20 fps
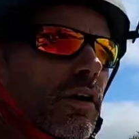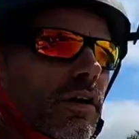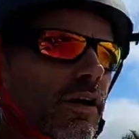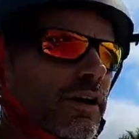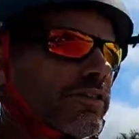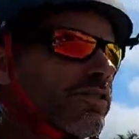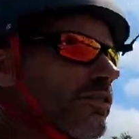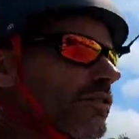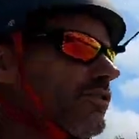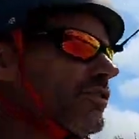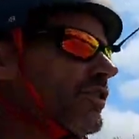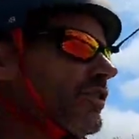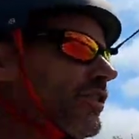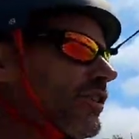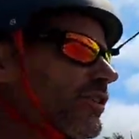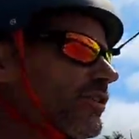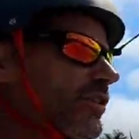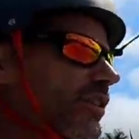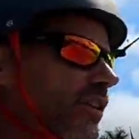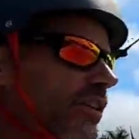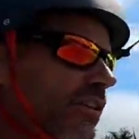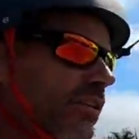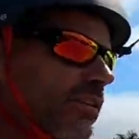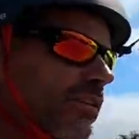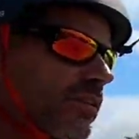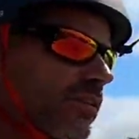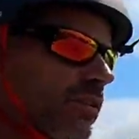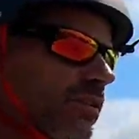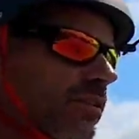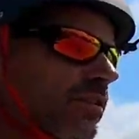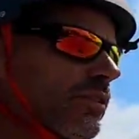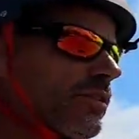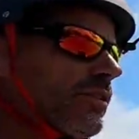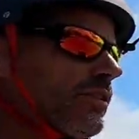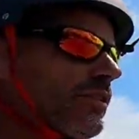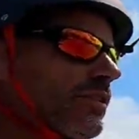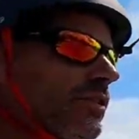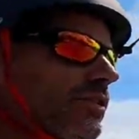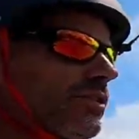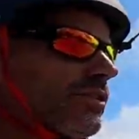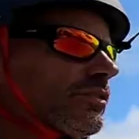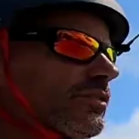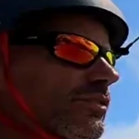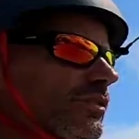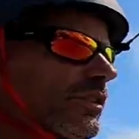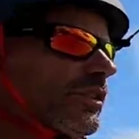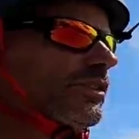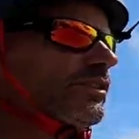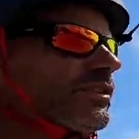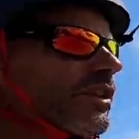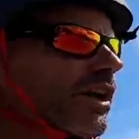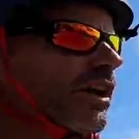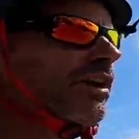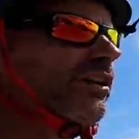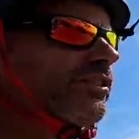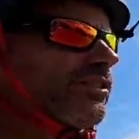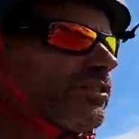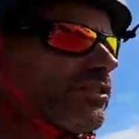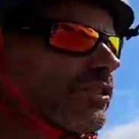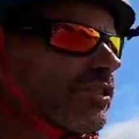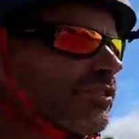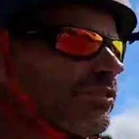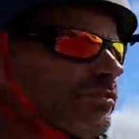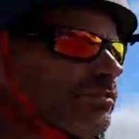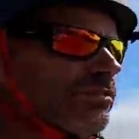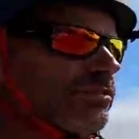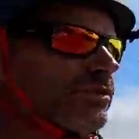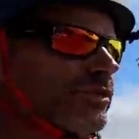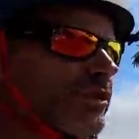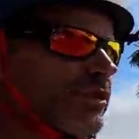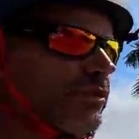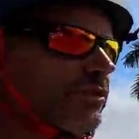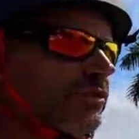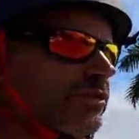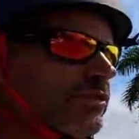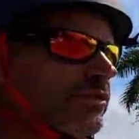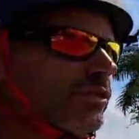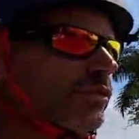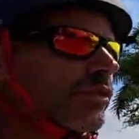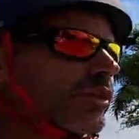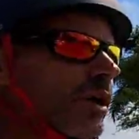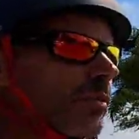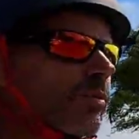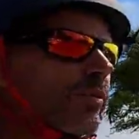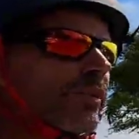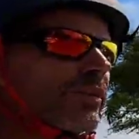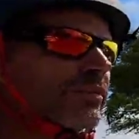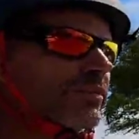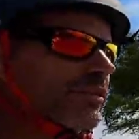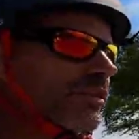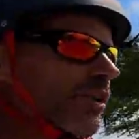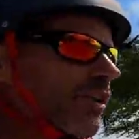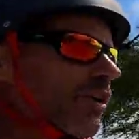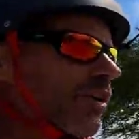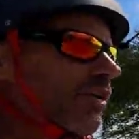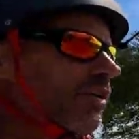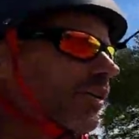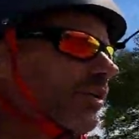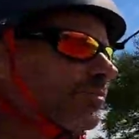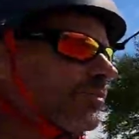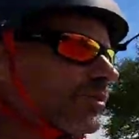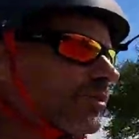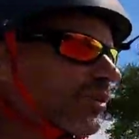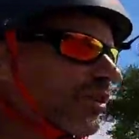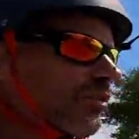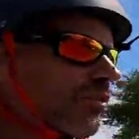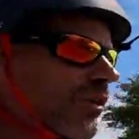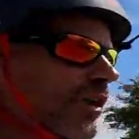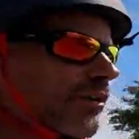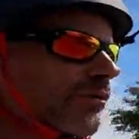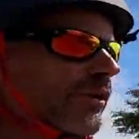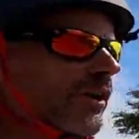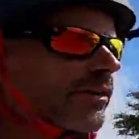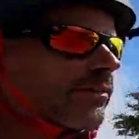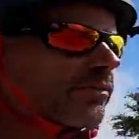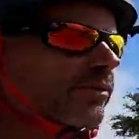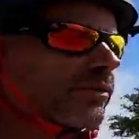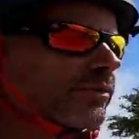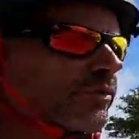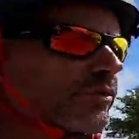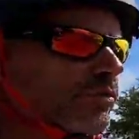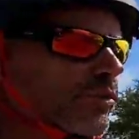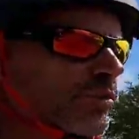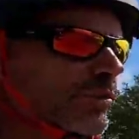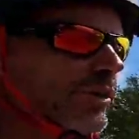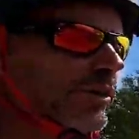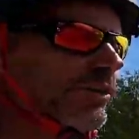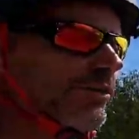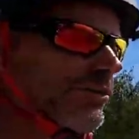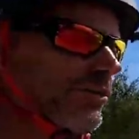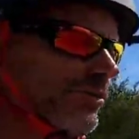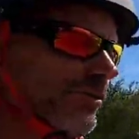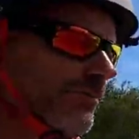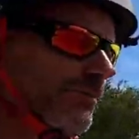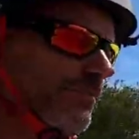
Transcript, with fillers: It's uh, Cindy's. Uh, Cindy's tired, so she's doing a couple things with the car. I'm just going to ride around for a few more minutes.